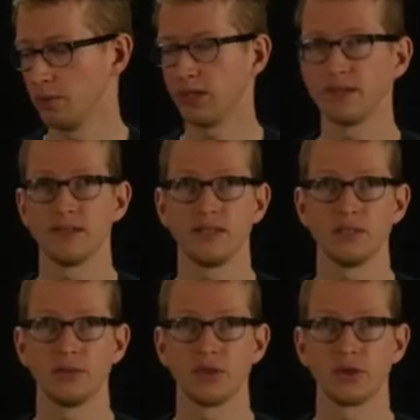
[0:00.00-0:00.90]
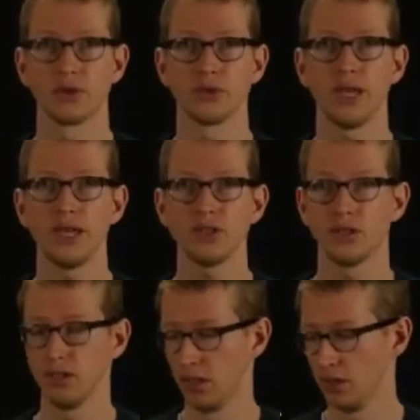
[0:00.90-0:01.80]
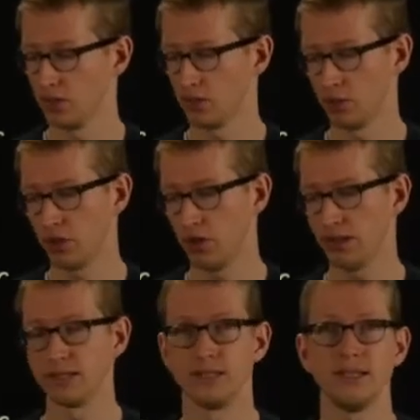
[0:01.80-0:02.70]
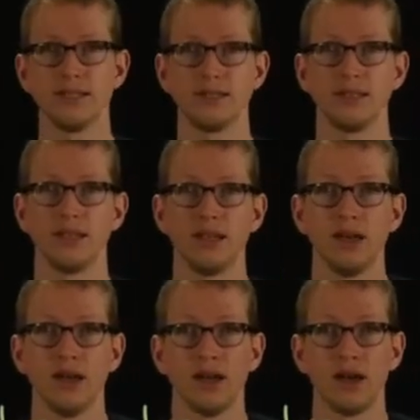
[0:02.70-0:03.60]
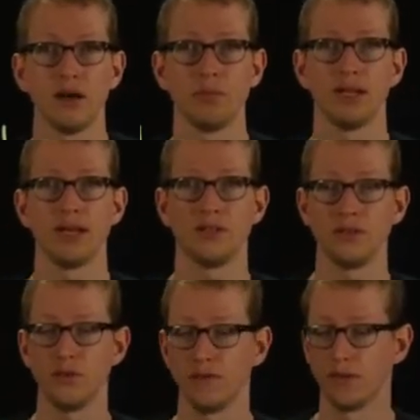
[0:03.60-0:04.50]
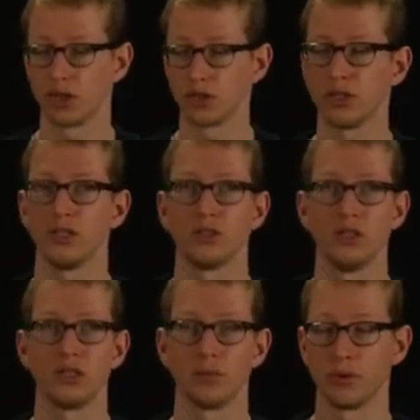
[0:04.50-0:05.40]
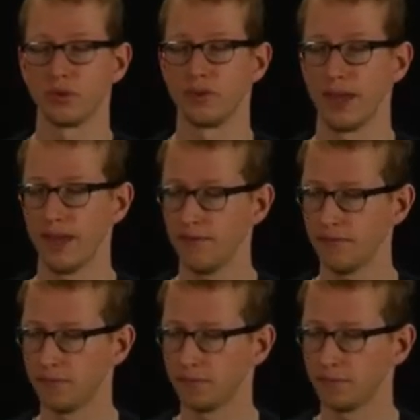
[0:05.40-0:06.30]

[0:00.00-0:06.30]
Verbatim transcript: be consistent with our notation, so we call it dc applied to the function g composed with f.